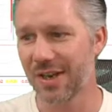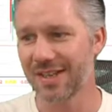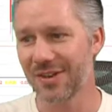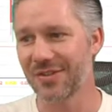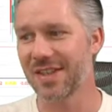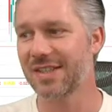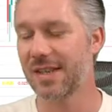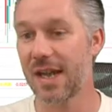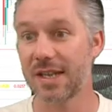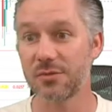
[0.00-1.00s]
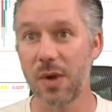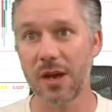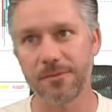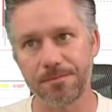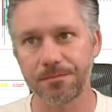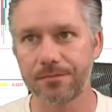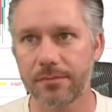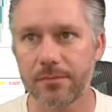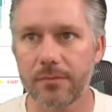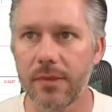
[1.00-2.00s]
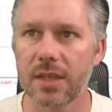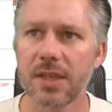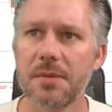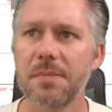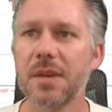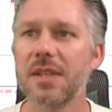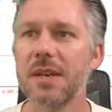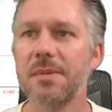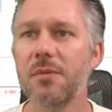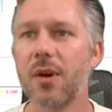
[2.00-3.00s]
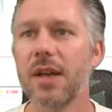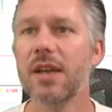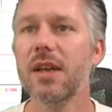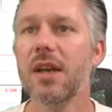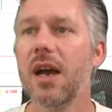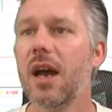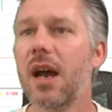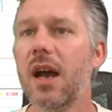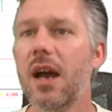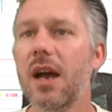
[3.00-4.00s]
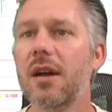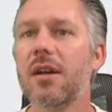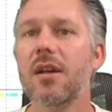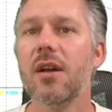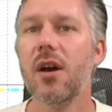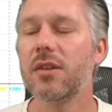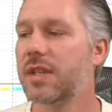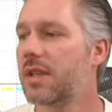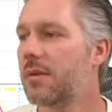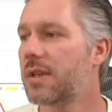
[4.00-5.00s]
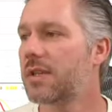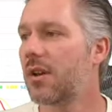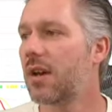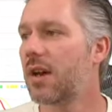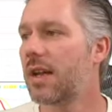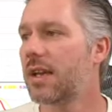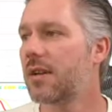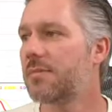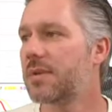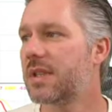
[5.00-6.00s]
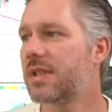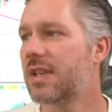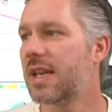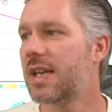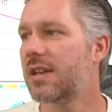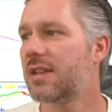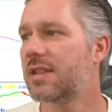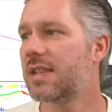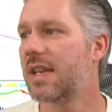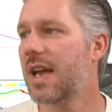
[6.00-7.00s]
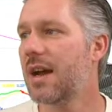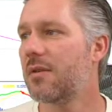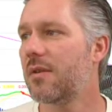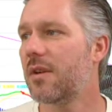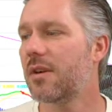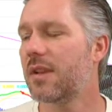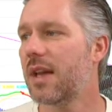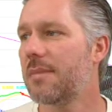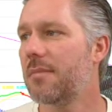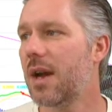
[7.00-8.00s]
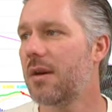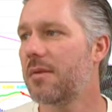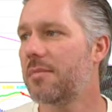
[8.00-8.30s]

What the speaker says: a trade on this as well. GBP JPY. Aussie US dollar in a good position here. You can see how, look at that,